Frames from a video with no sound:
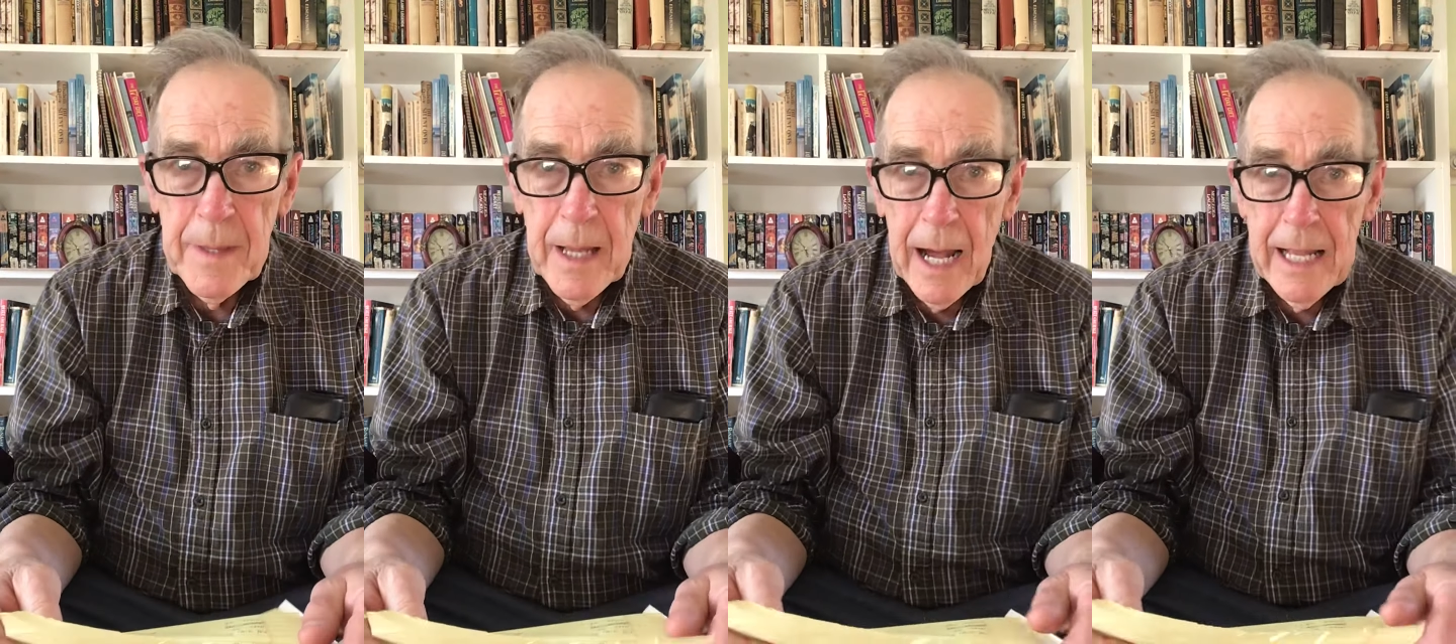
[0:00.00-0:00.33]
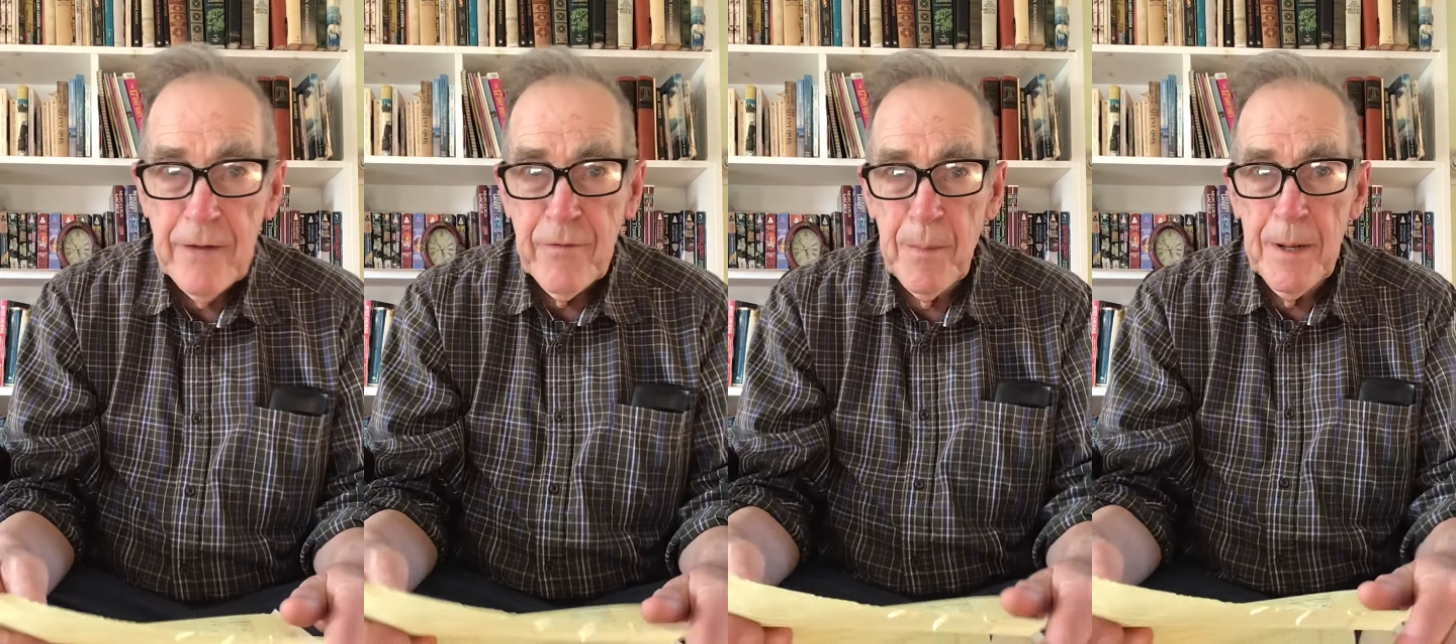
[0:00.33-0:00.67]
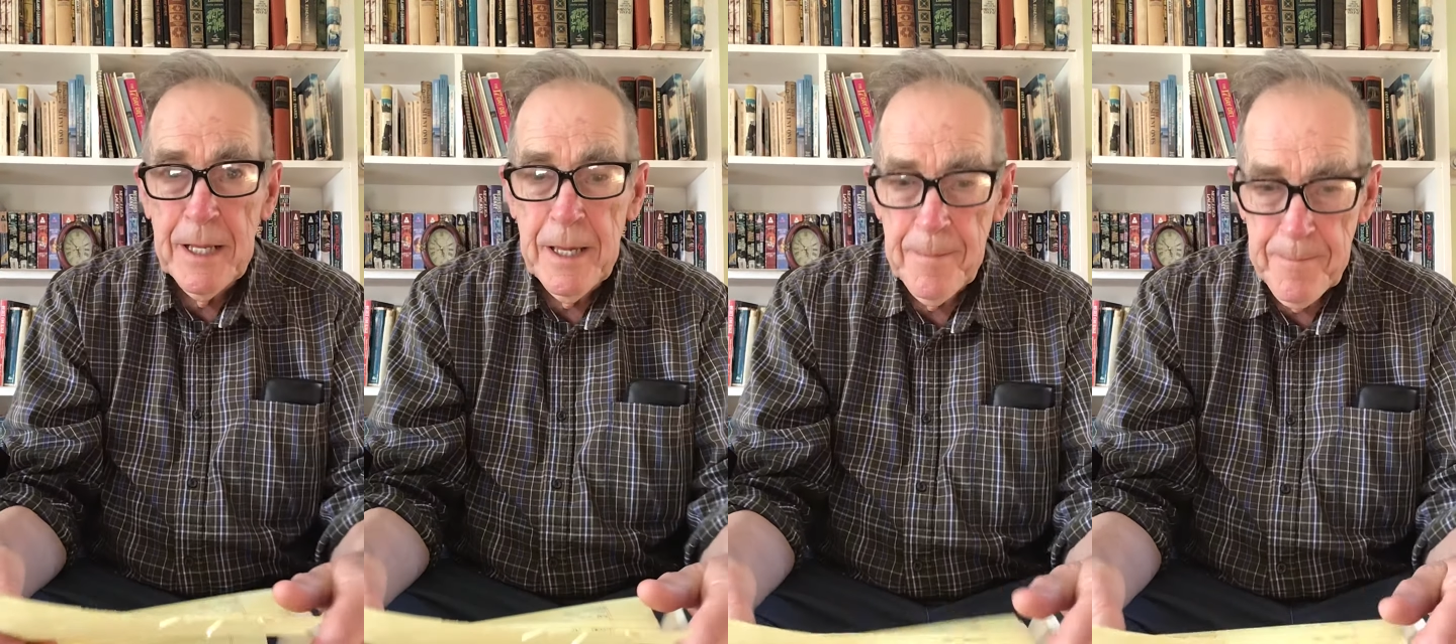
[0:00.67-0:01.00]
Hi
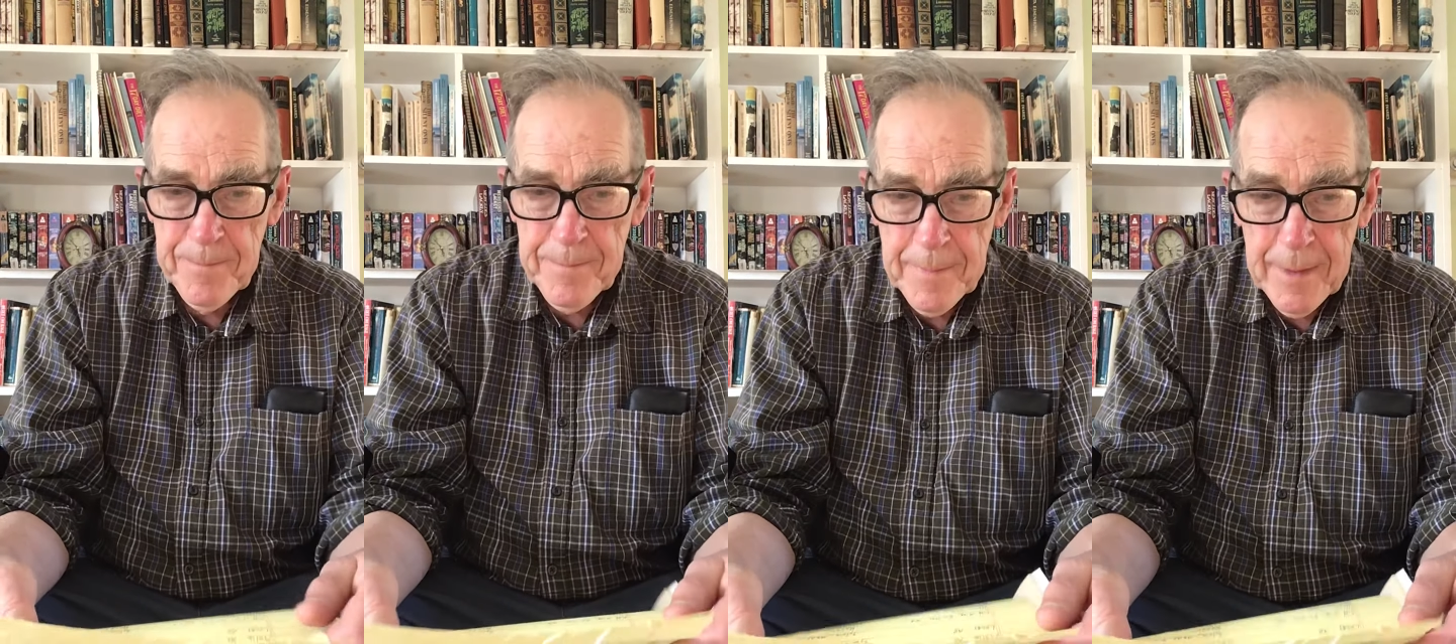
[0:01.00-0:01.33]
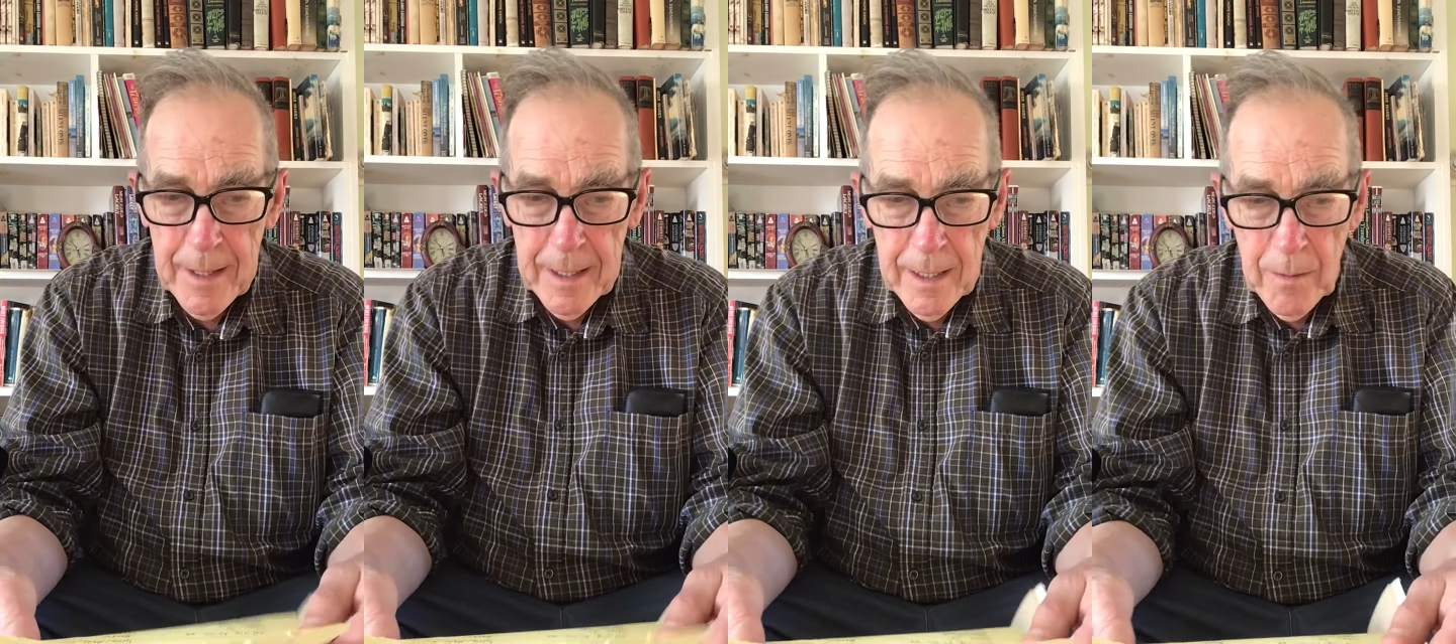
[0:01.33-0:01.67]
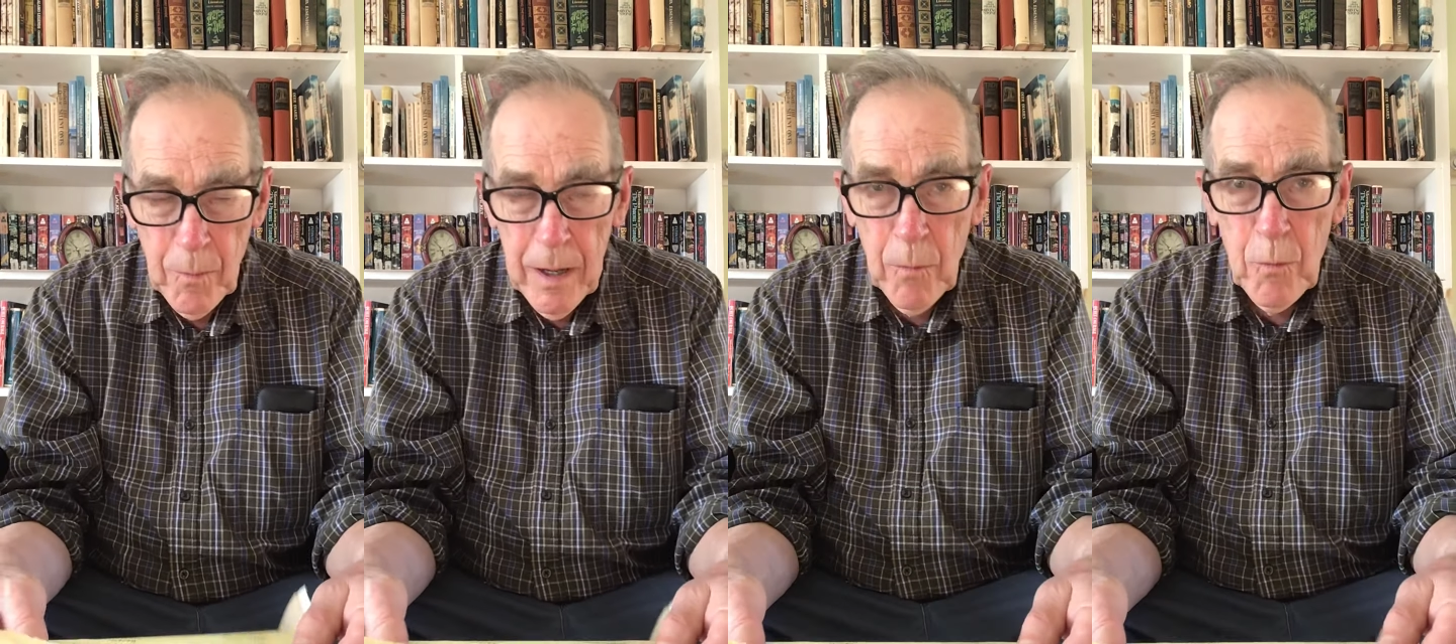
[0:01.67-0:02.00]
everybody.
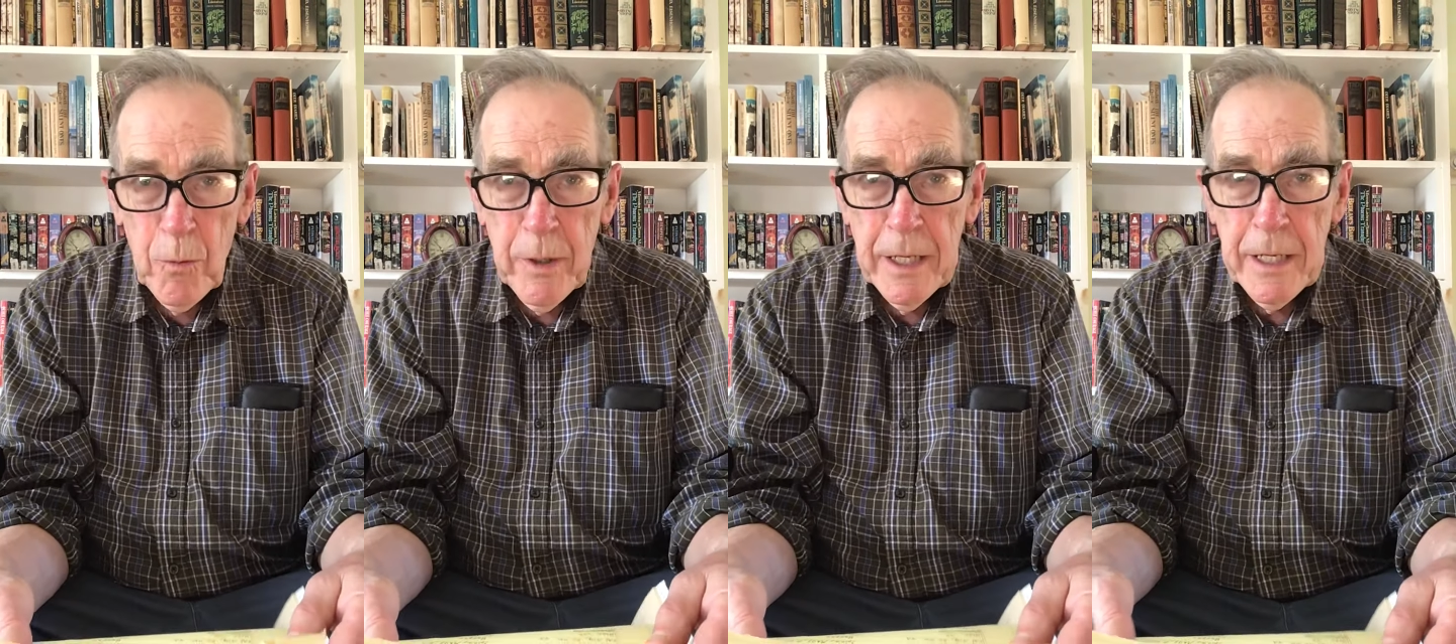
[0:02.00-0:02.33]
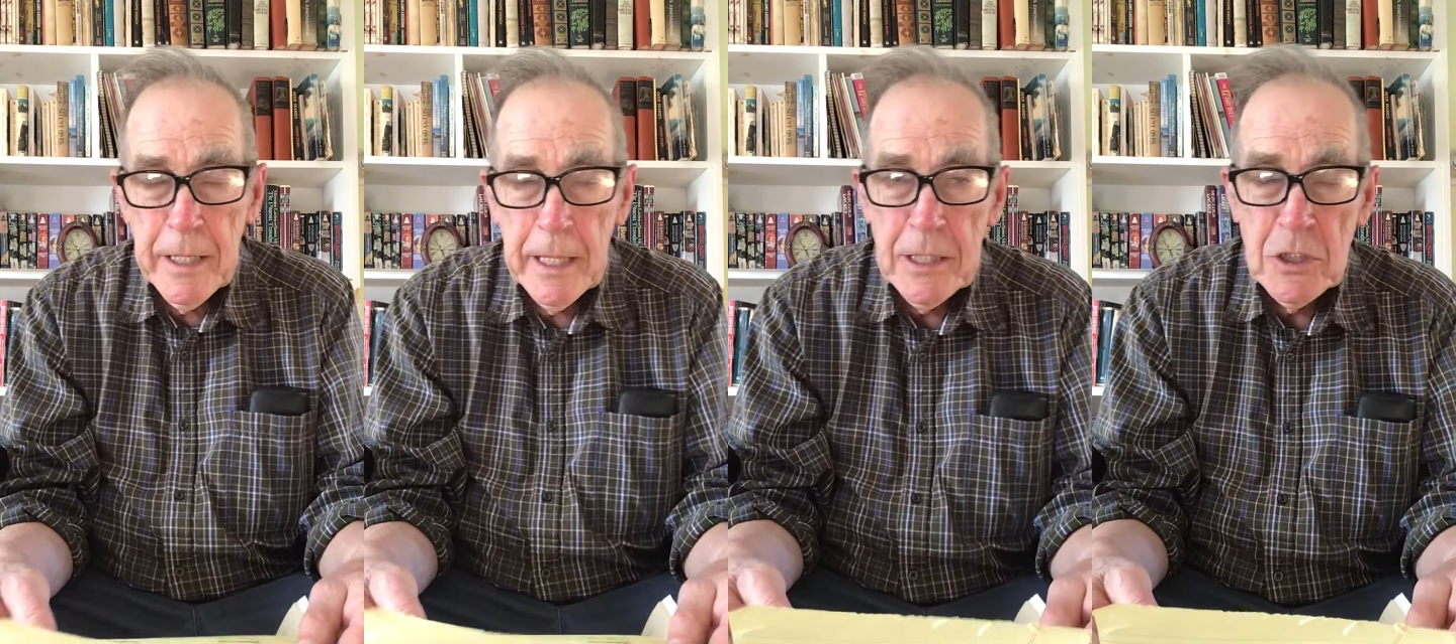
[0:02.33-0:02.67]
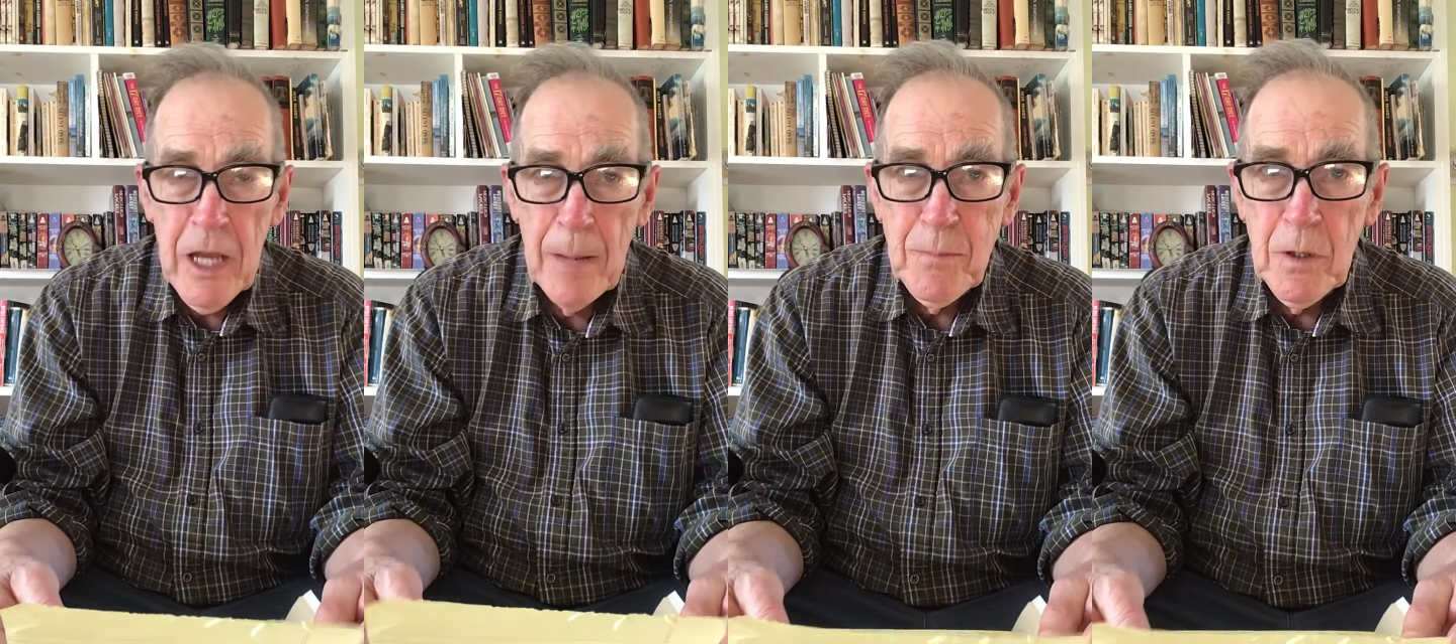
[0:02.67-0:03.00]
Well, we're reading another
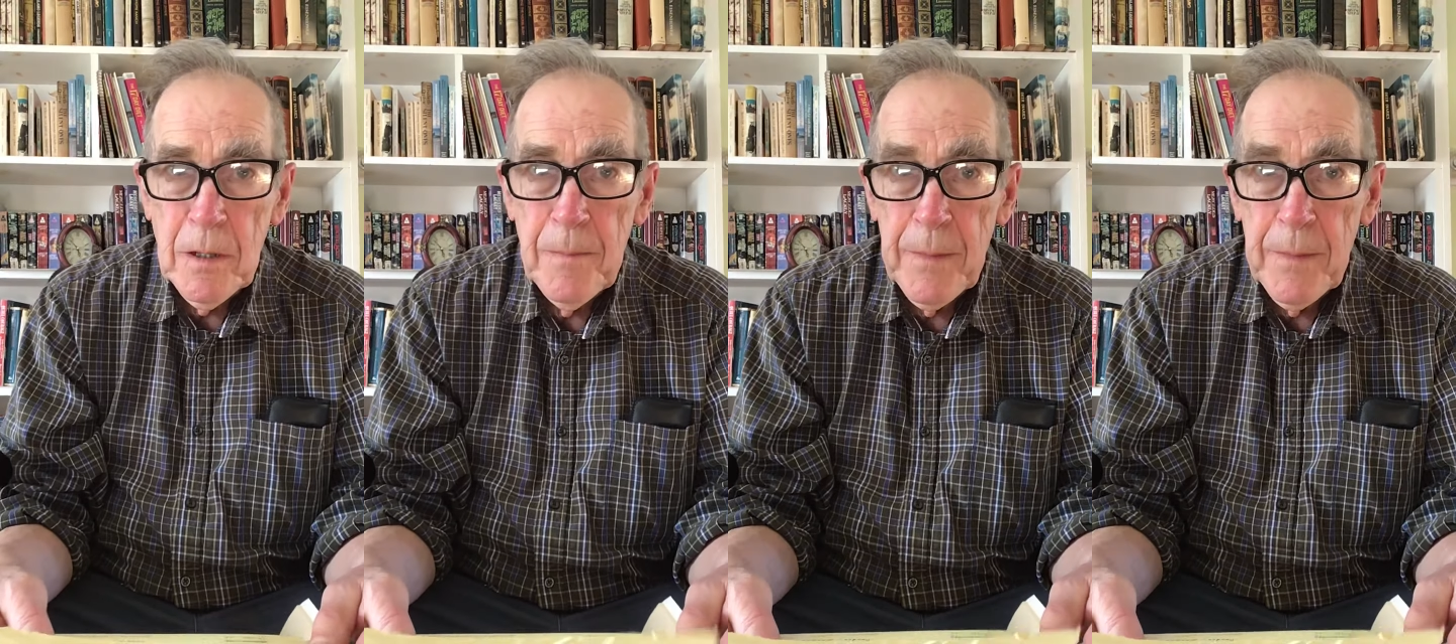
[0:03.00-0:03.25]
chapter,